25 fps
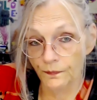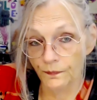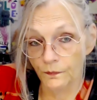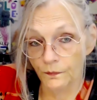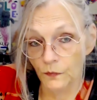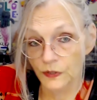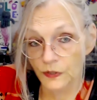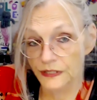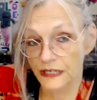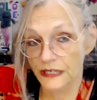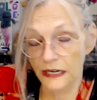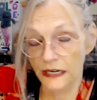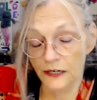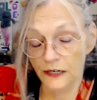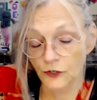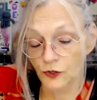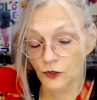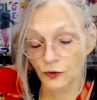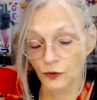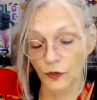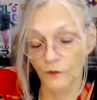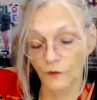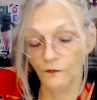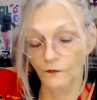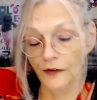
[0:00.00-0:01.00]
was get
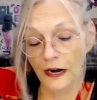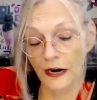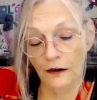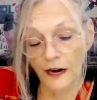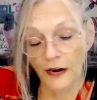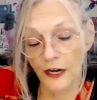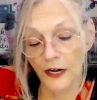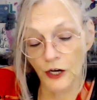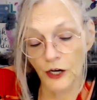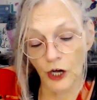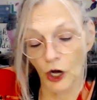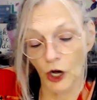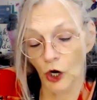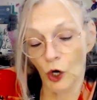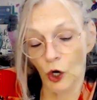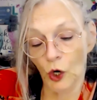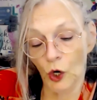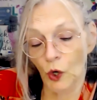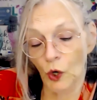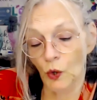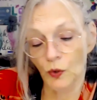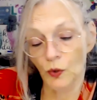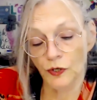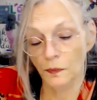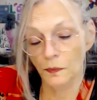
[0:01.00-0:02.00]
into a very
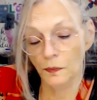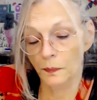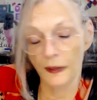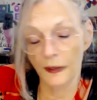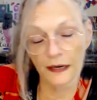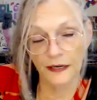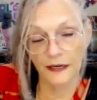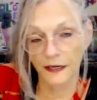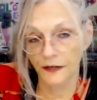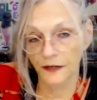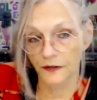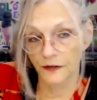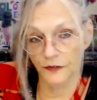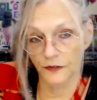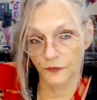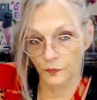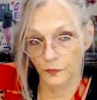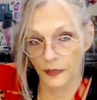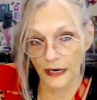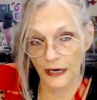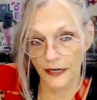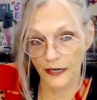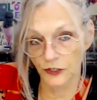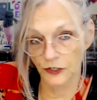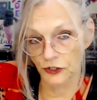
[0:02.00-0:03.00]
codependent
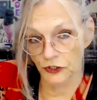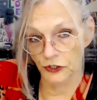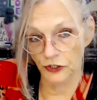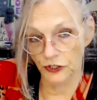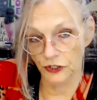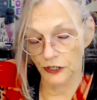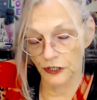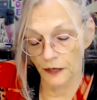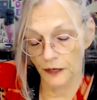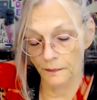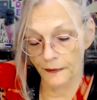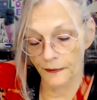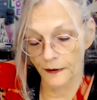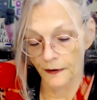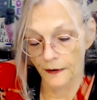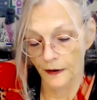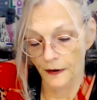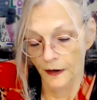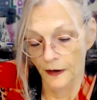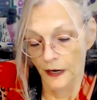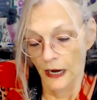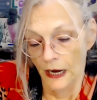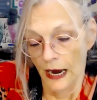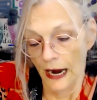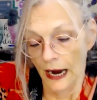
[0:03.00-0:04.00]
relationship.
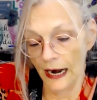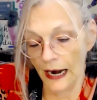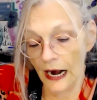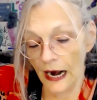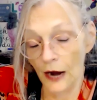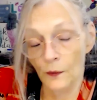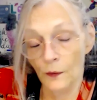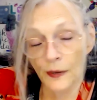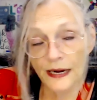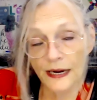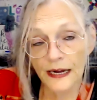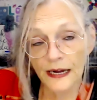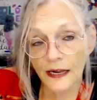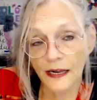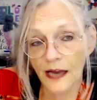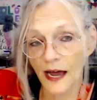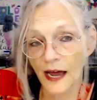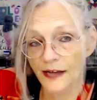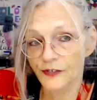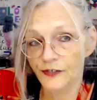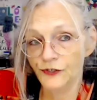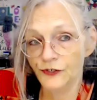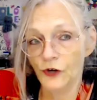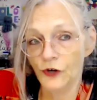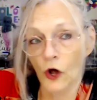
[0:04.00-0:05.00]
And I
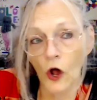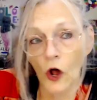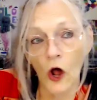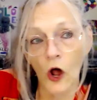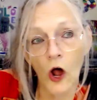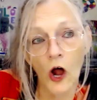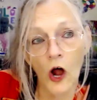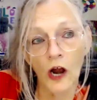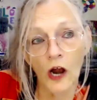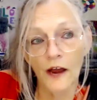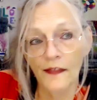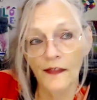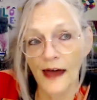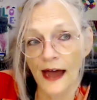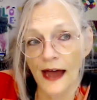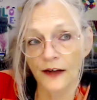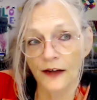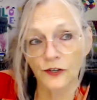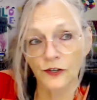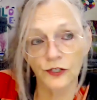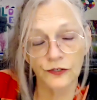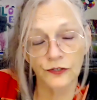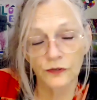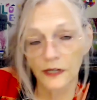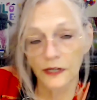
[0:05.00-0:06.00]
realized all of
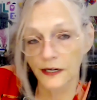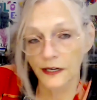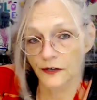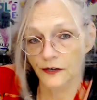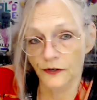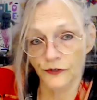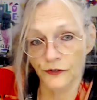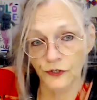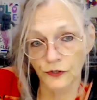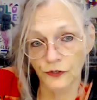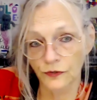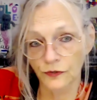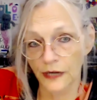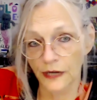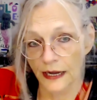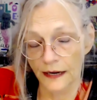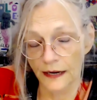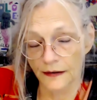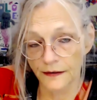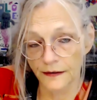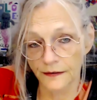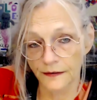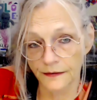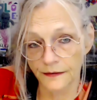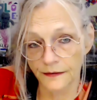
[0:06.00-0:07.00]
that too little, too late